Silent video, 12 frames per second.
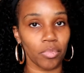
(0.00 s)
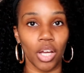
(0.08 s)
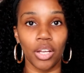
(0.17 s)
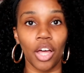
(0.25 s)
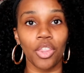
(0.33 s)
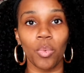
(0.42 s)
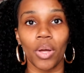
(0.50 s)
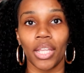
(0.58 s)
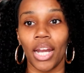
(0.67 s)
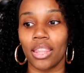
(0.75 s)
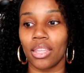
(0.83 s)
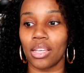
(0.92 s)
Another one
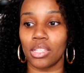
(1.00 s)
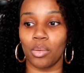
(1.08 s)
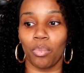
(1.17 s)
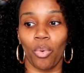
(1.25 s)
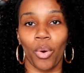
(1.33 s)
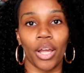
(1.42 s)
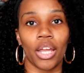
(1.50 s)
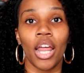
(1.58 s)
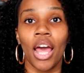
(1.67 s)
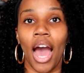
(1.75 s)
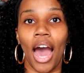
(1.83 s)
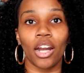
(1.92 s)
that I think is important,
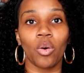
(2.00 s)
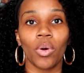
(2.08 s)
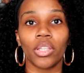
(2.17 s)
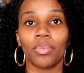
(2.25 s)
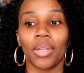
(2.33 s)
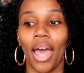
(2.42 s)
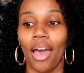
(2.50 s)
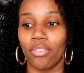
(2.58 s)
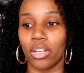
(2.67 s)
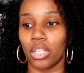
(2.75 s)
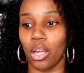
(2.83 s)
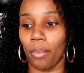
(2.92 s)
I don't want them to have
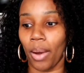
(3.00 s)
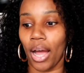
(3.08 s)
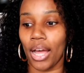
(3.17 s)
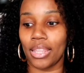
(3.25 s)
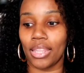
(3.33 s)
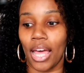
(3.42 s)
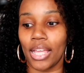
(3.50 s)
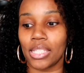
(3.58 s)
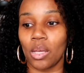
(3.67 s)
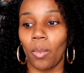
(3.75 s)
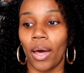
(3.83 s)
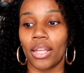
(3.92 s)
it in their mind that
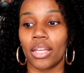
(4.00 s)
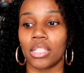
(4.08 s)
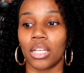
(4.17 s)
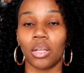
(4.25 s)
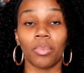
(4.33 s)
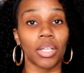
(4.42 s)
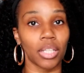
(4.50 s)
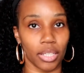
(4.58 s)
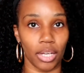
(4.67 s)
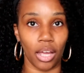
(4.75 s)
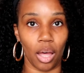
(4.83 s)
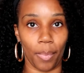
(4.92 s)
somebody is going to be
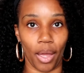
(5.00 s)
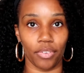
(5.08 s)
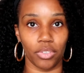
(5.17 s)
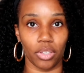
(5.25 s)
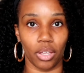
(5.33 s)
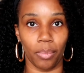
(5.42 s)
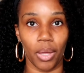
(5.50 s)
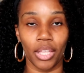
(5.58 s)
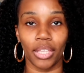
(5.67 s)
cleaning up after them.